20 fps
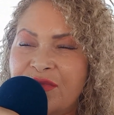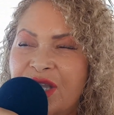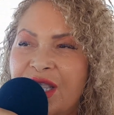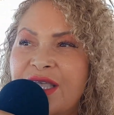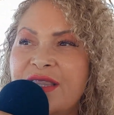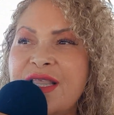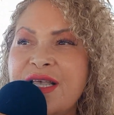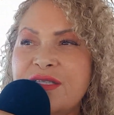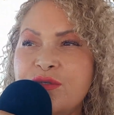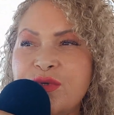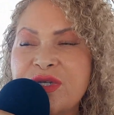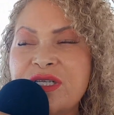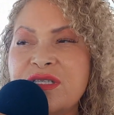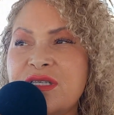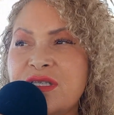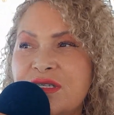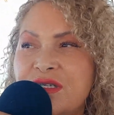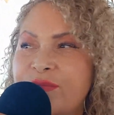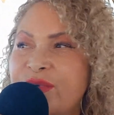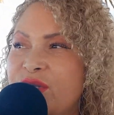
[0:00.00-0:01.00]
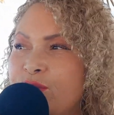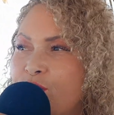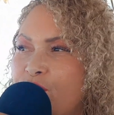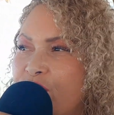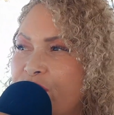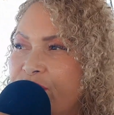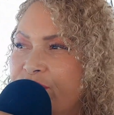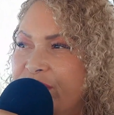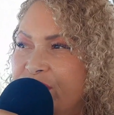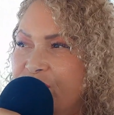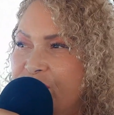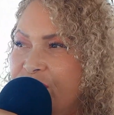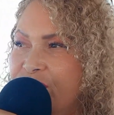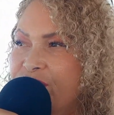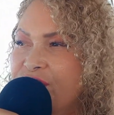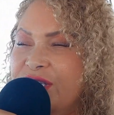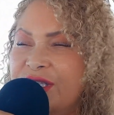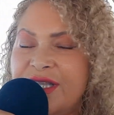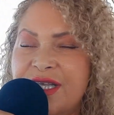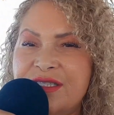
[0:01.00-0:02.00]
And that's when it's a little bit more
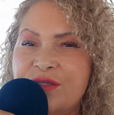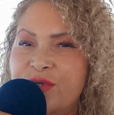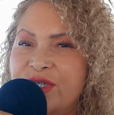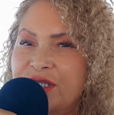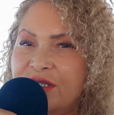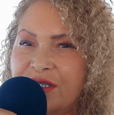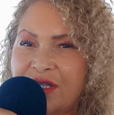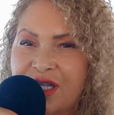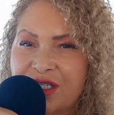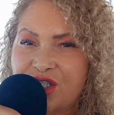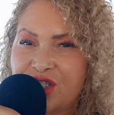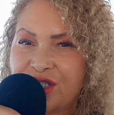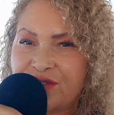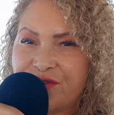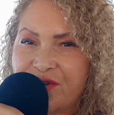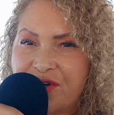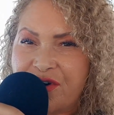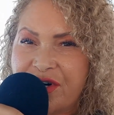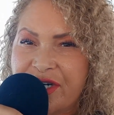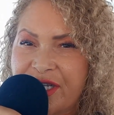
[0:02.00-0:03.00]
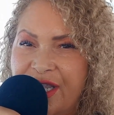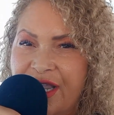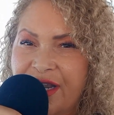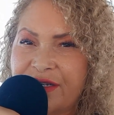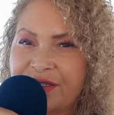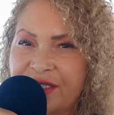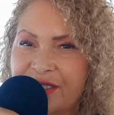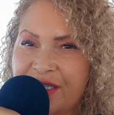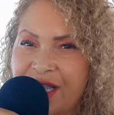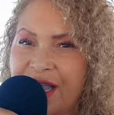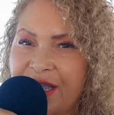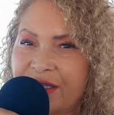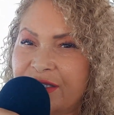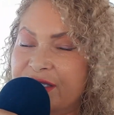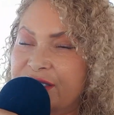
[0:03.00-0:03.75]
original. And that's when it's not just for hairstyle.